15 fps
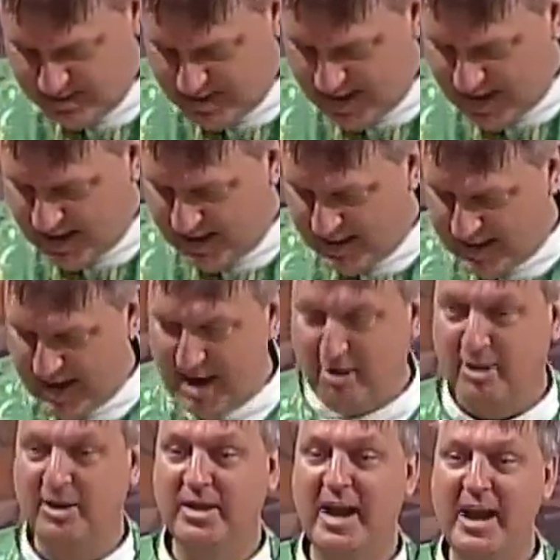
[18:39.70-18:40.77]
And
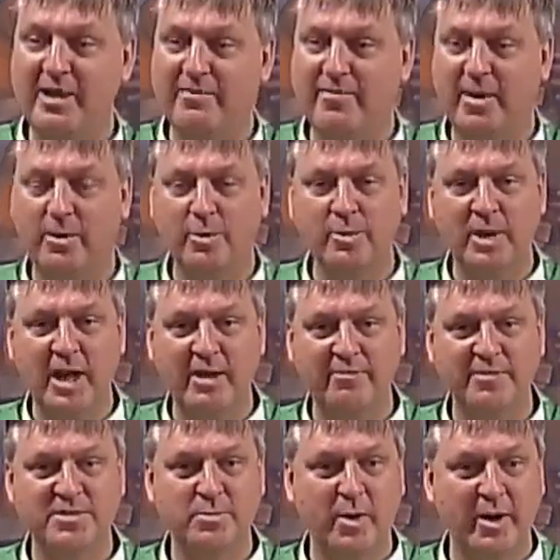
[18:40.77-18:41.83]
our life, our own life,
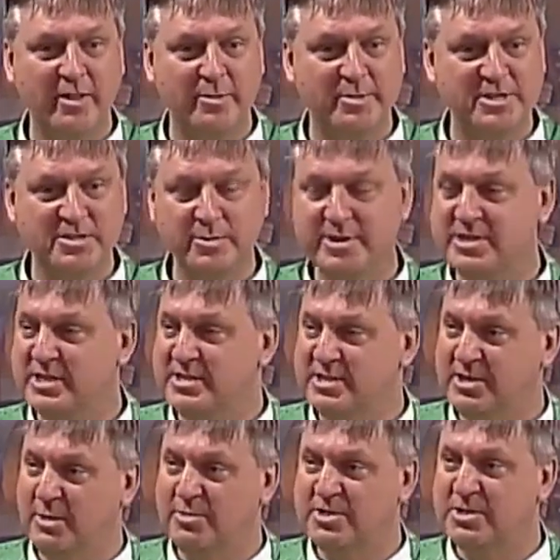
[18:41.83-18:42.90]
is one of them. And so he says,
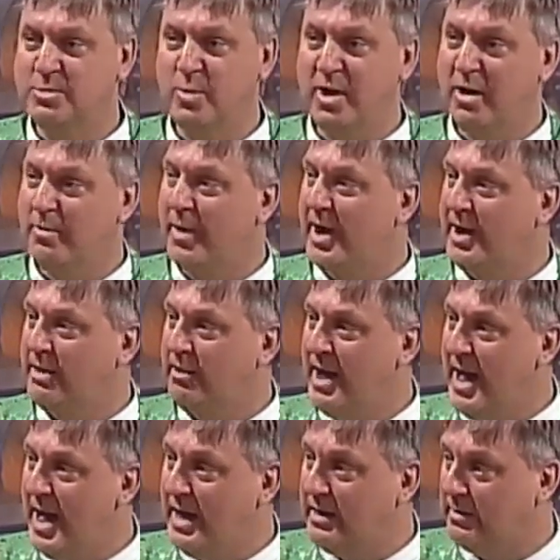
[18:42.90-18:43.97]
don't swear by your
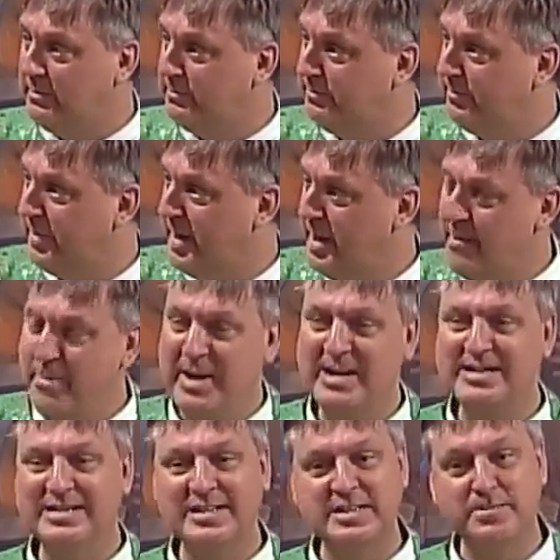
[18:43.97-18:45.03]
head,
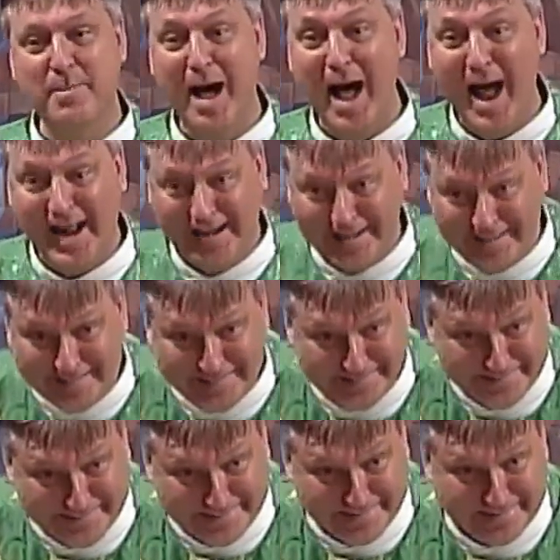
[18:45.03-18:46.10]
because it's mine.
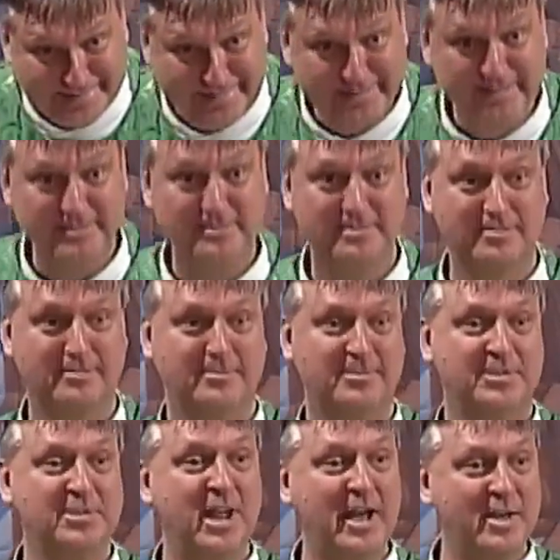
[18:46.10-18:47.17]

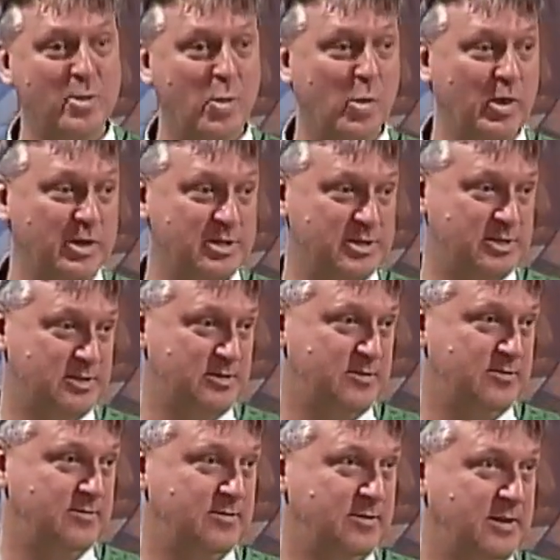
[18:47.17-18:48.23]
It's not yours.
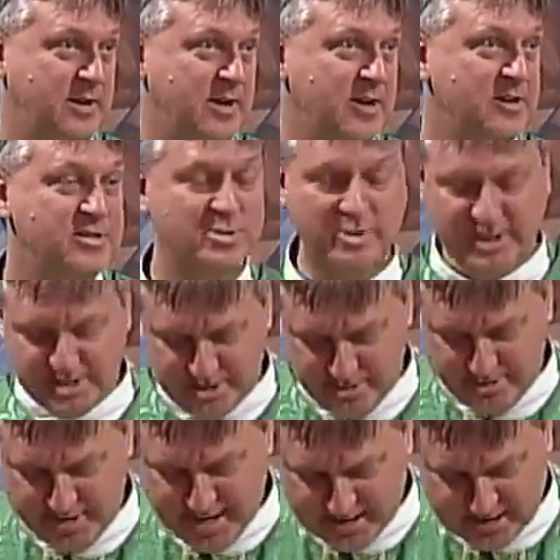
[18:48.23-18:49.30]
So let your
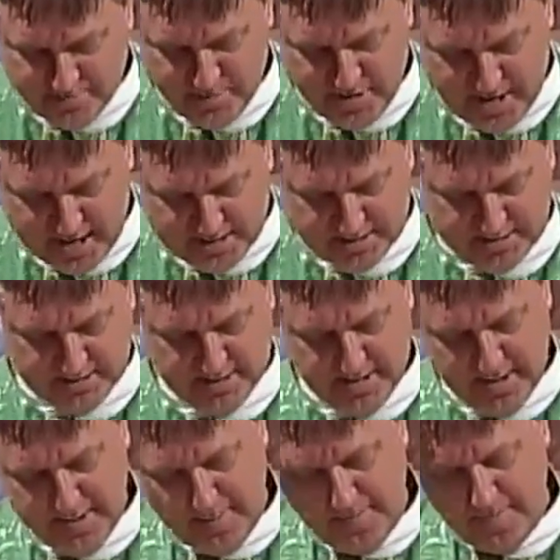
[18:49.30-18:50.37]
yes be
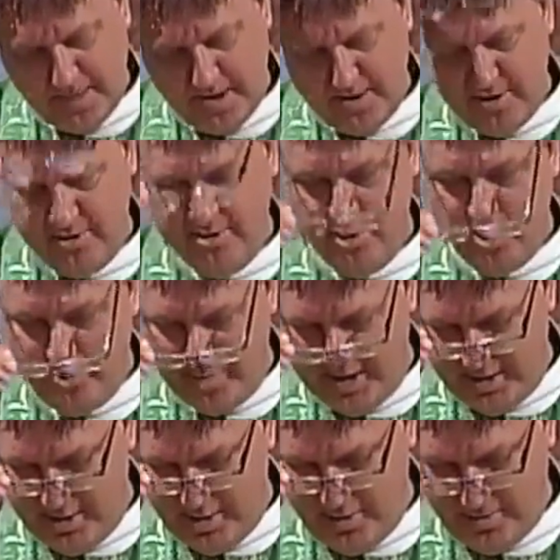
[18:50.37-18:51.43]
yes, and your no be
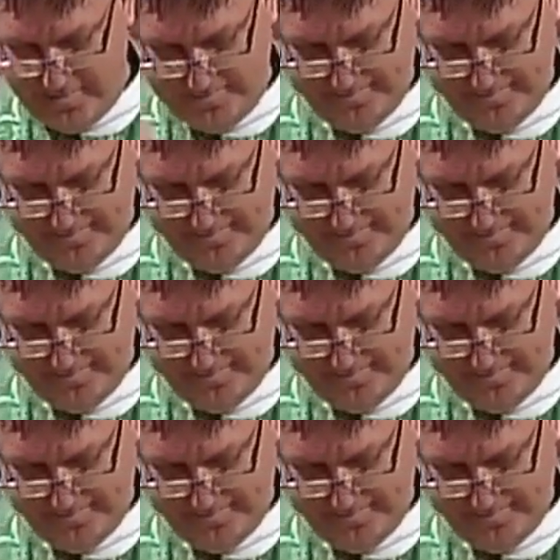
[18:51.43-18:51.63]
no.